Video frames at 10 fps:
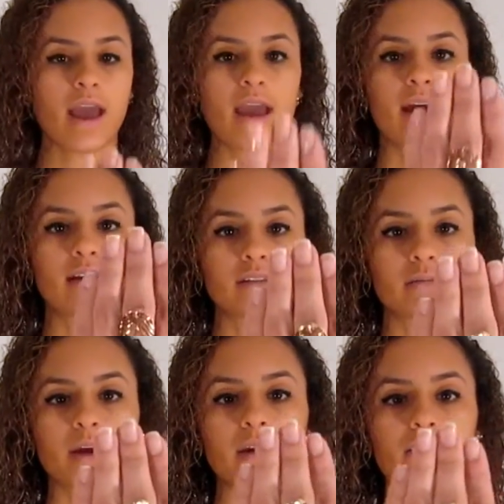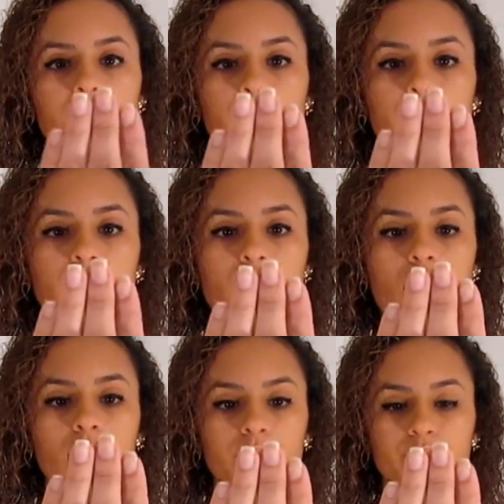And my nails are pretty
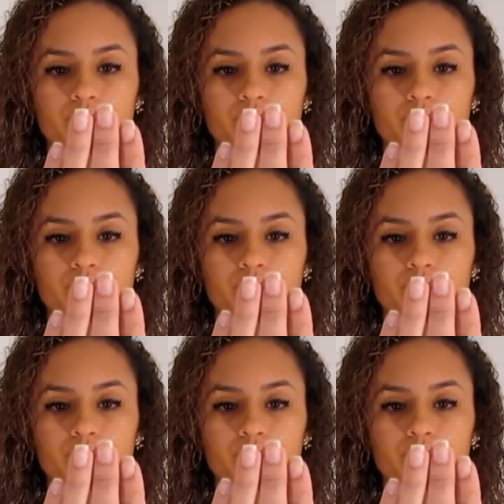long,